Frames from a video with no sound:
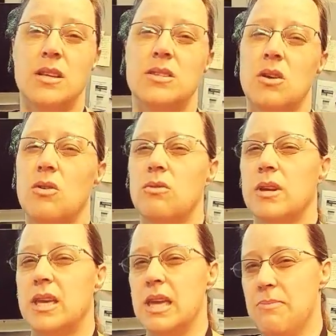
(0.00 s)

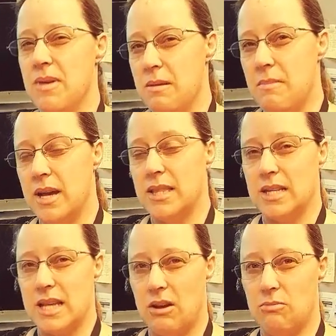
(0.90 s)
So keep that in mind.
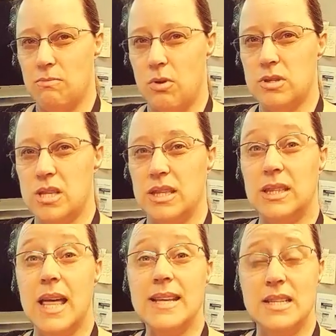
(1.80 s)
That's how most of the
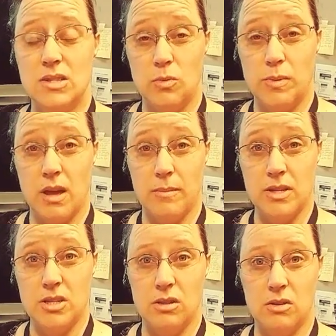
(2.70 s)
lessons will be
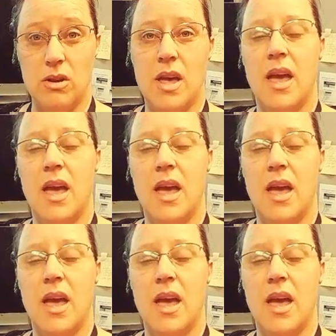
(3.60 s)
coming to you,